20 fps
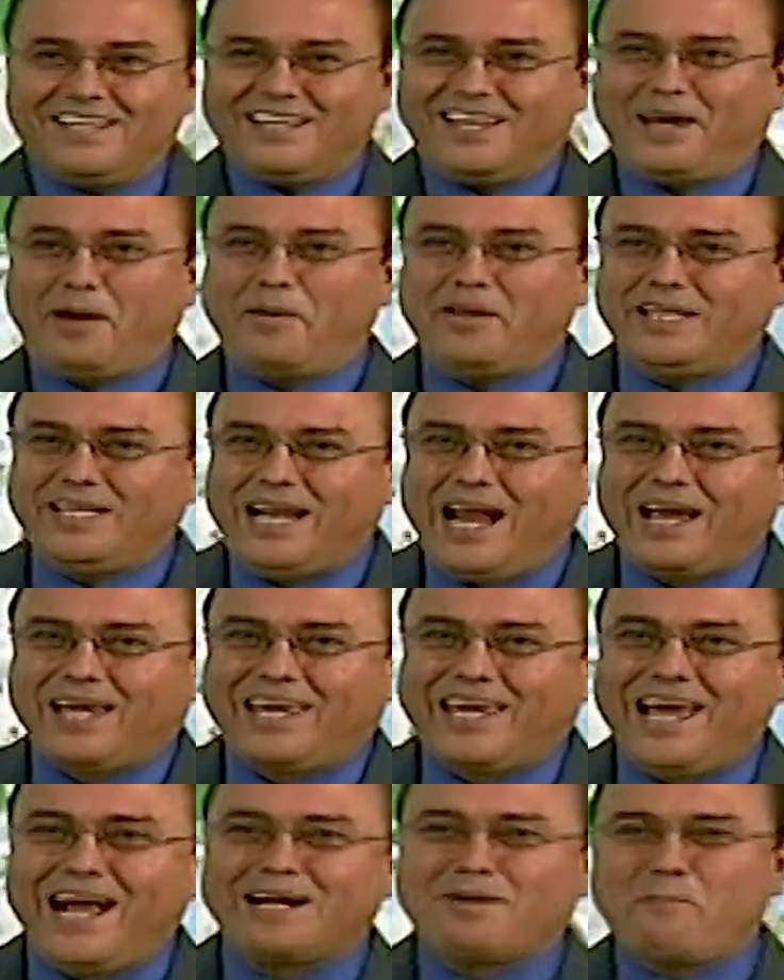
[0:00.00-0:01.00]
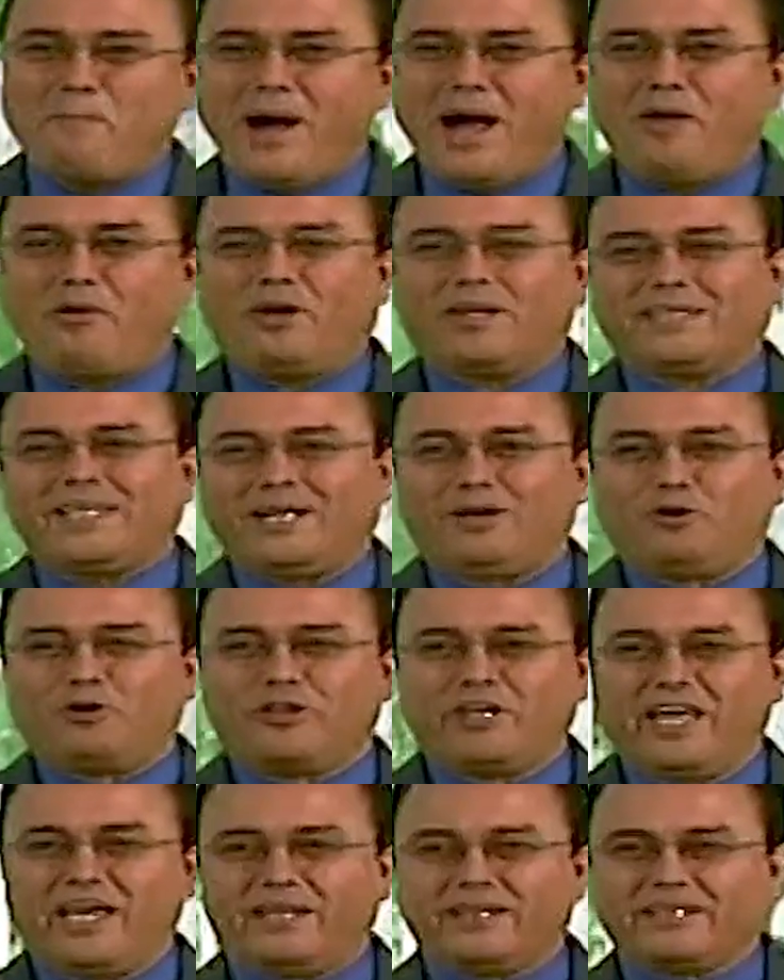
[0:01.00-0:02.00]
You have to come here, here, armed to
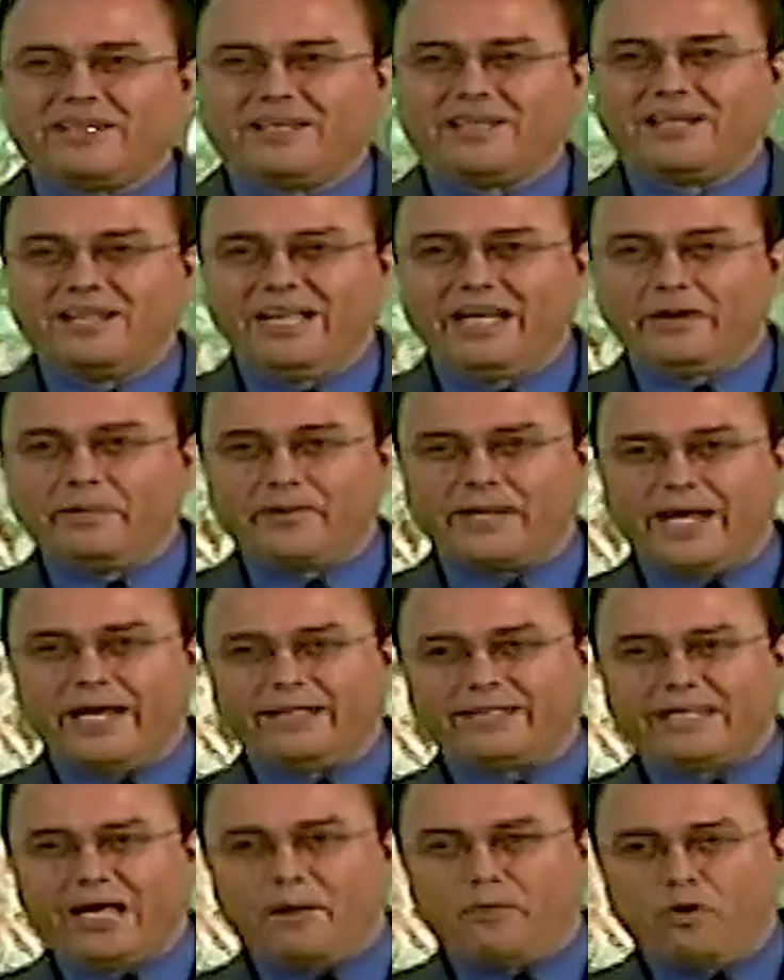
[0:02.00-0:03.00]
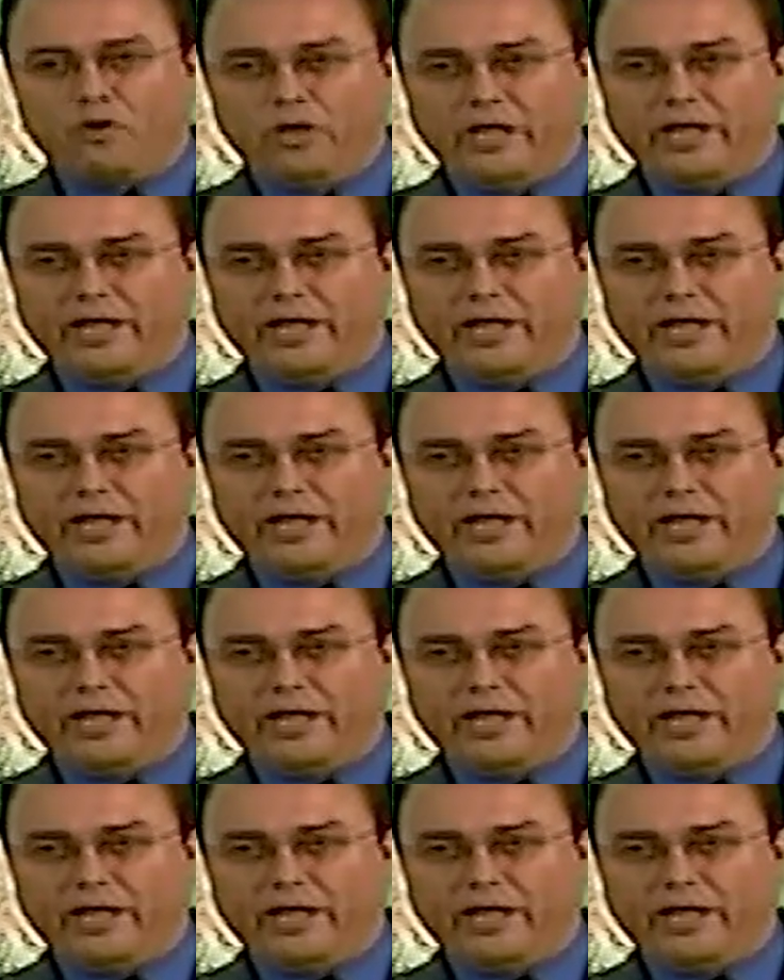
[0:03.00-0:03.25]
the teeth, notebook, pen.